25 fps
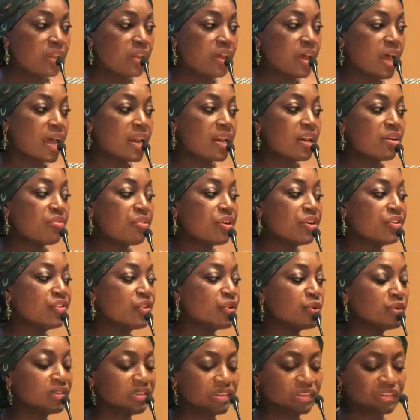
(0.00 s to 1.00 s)
and it
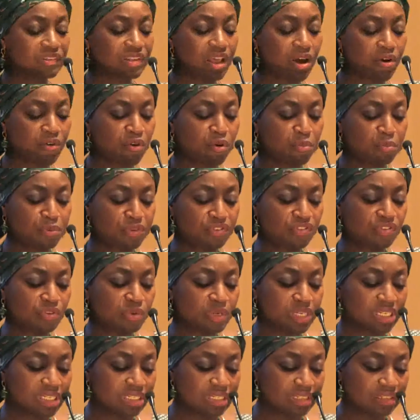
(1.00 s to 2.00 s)
reduces our
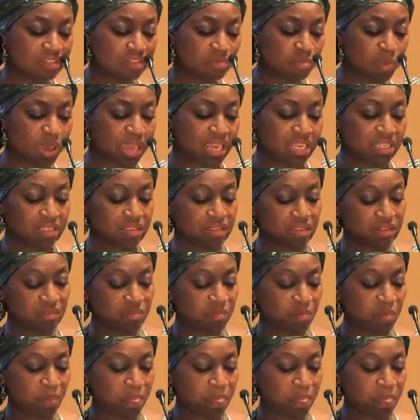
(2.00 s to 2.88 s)
opportunity space.